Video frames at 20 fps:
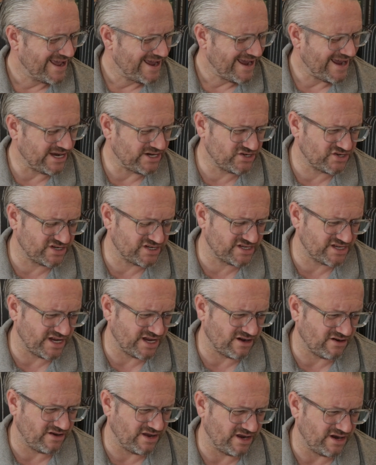
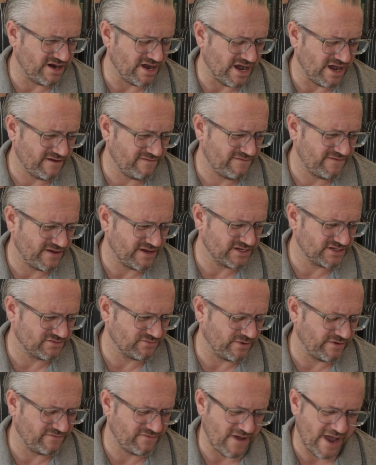Interestingly enough, as
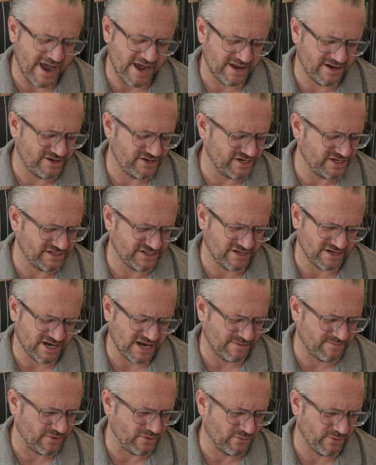we've had just a
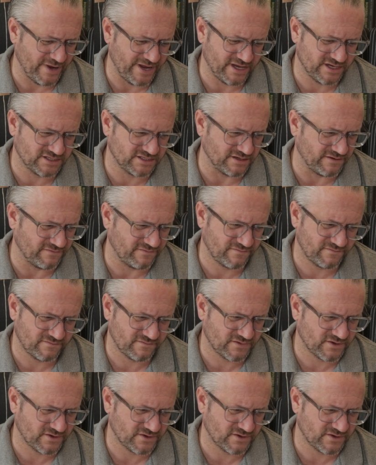couple weeks of